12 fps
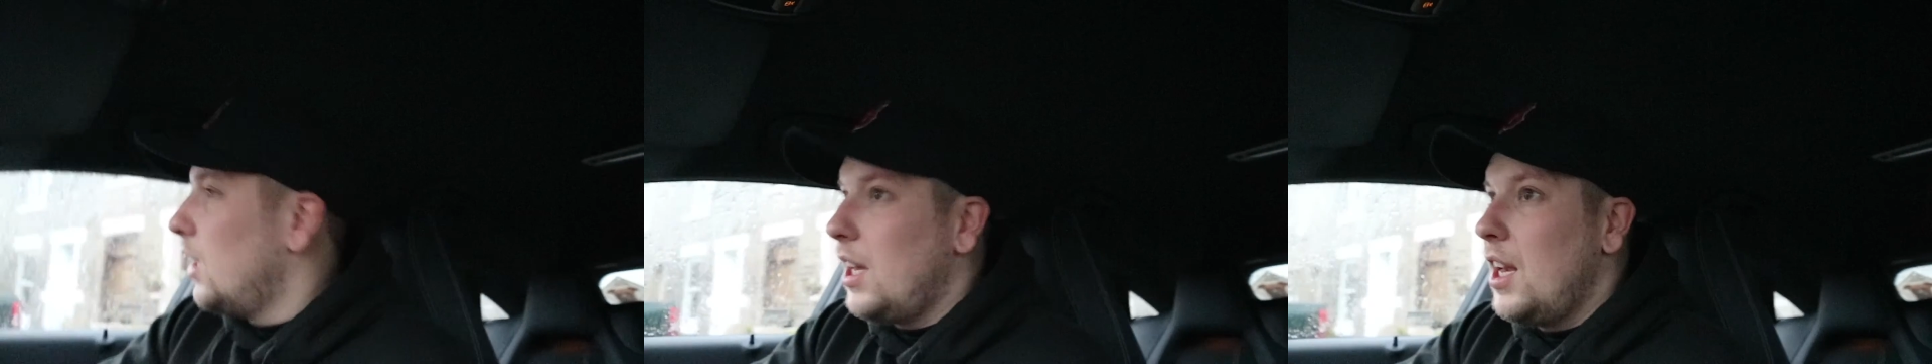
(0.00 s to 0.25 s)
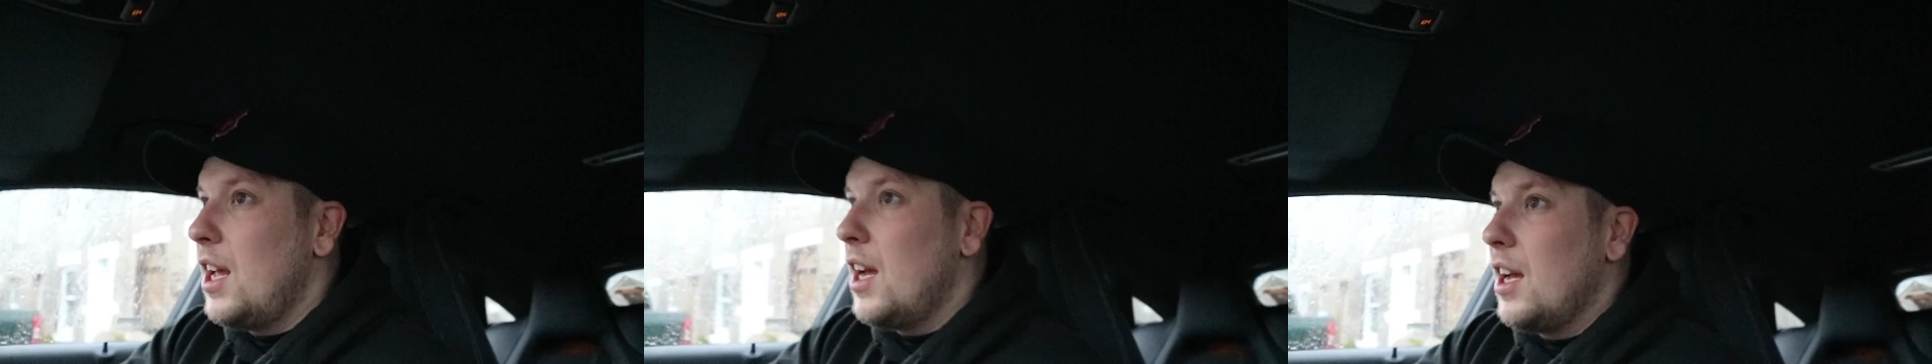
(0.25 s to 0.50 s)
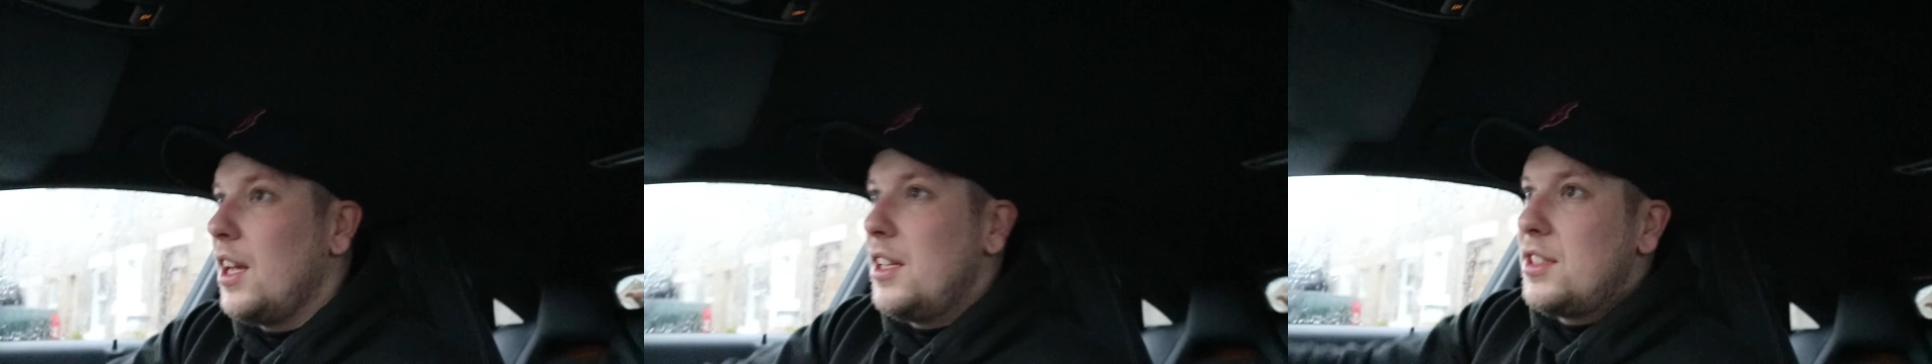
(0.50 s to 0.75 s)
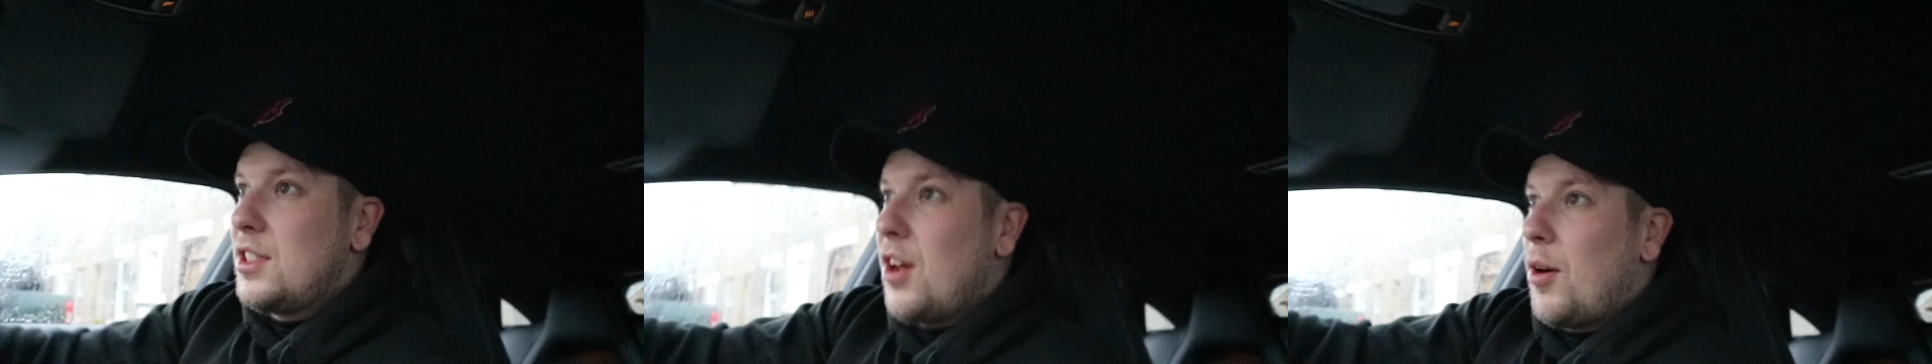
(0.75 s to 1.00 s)
in uh,
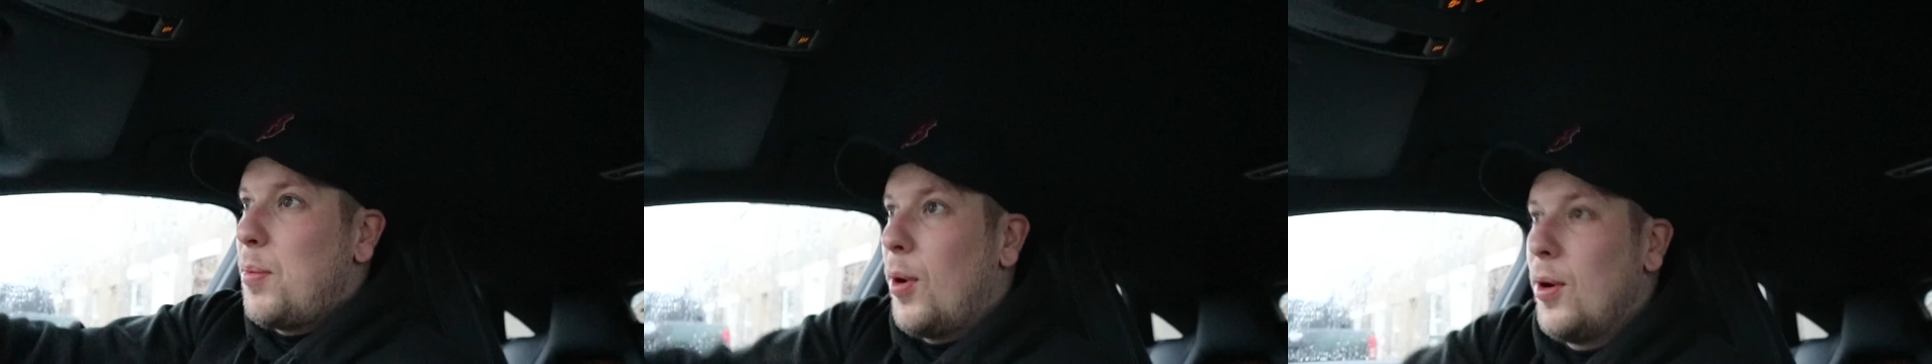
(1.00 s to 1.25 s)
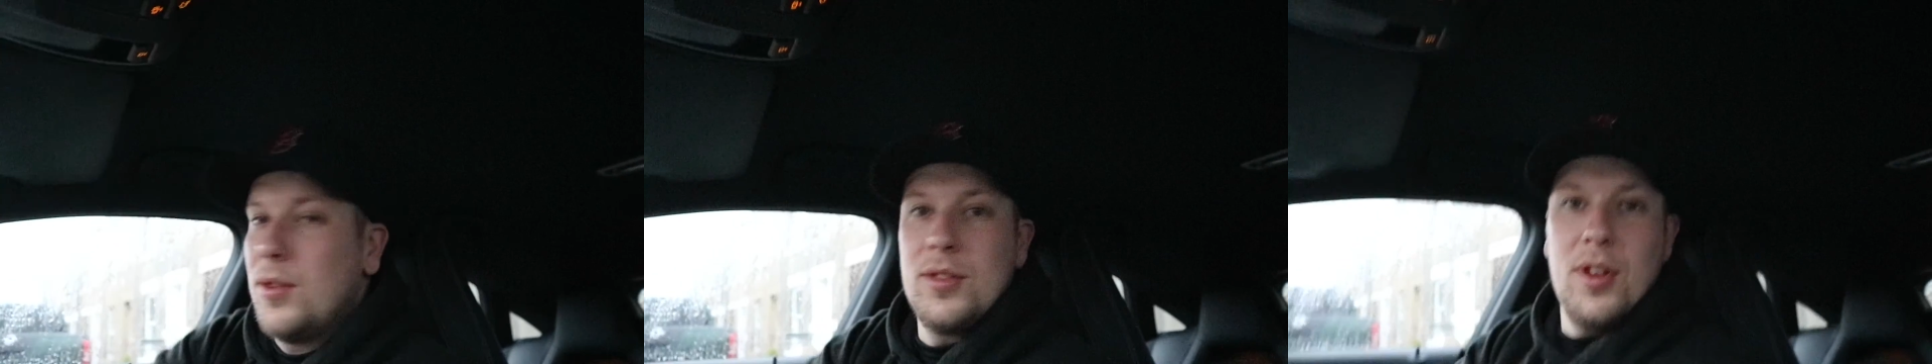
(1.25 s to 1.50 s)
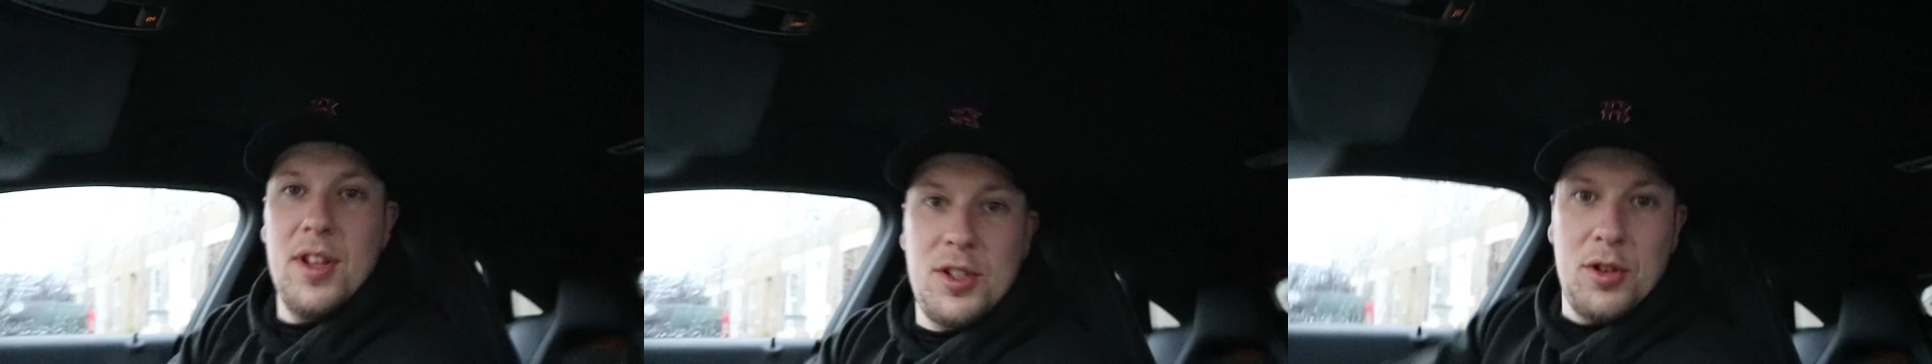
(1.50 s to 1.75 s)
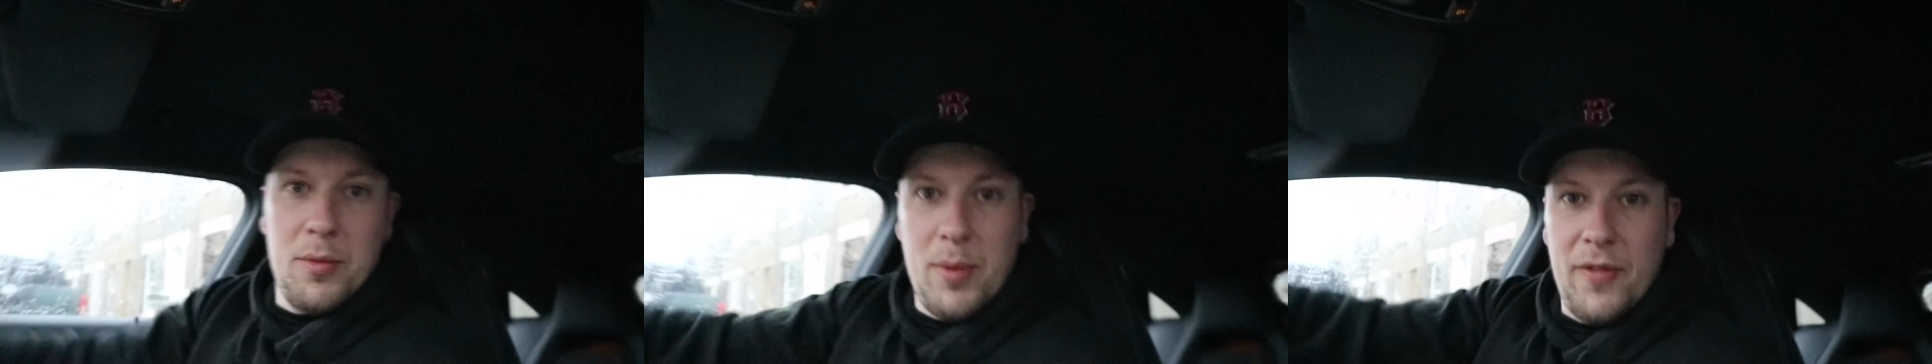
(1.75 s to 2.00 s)
in Stockport. So this
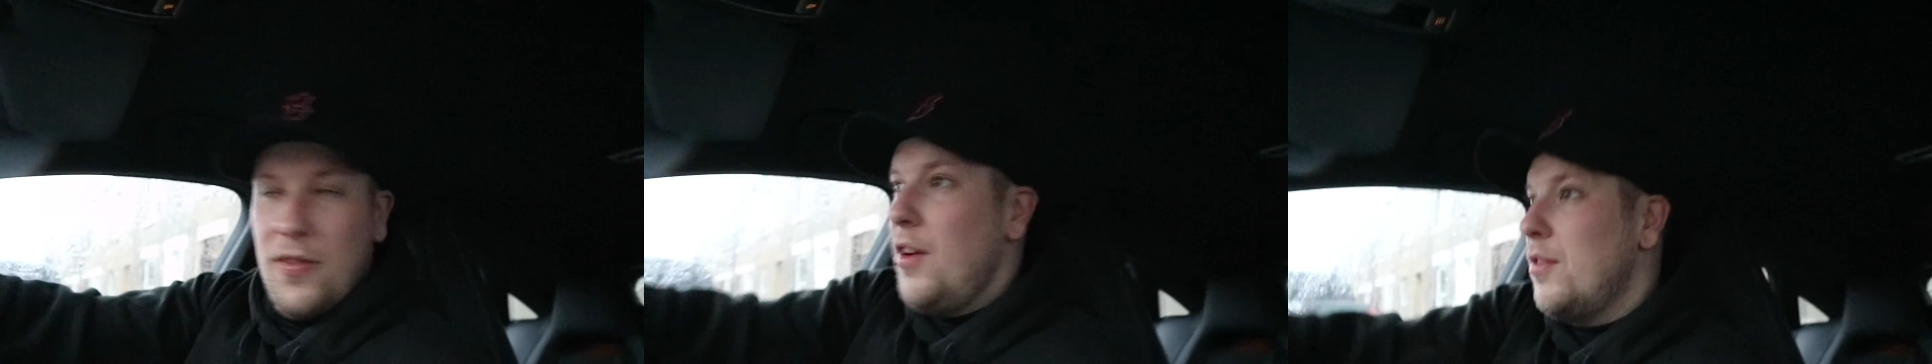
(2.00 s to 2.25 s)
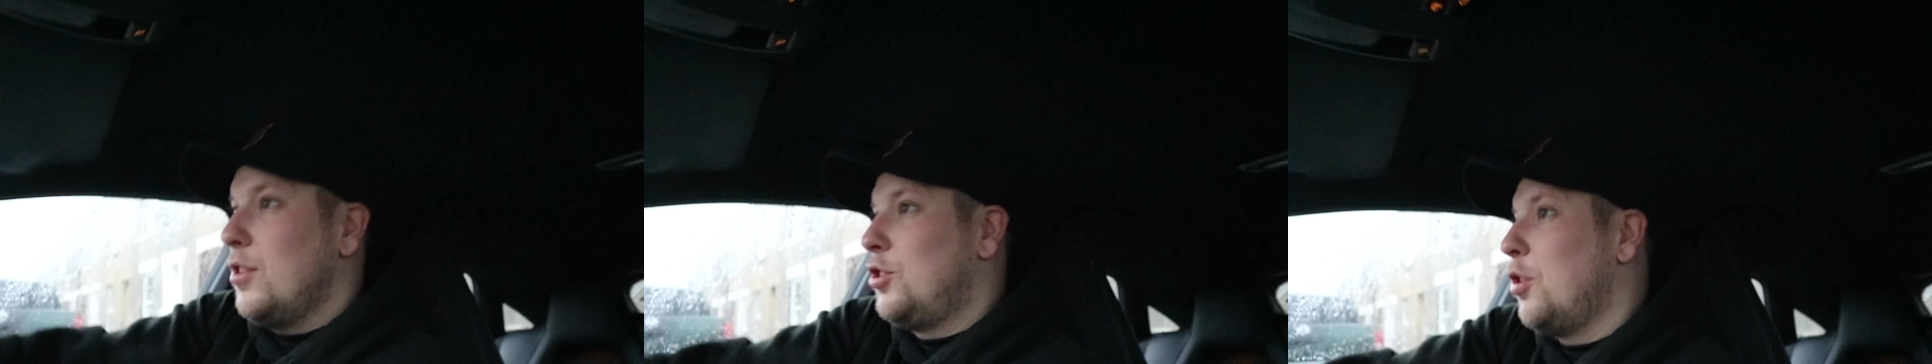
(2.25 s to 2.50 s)
should be fun,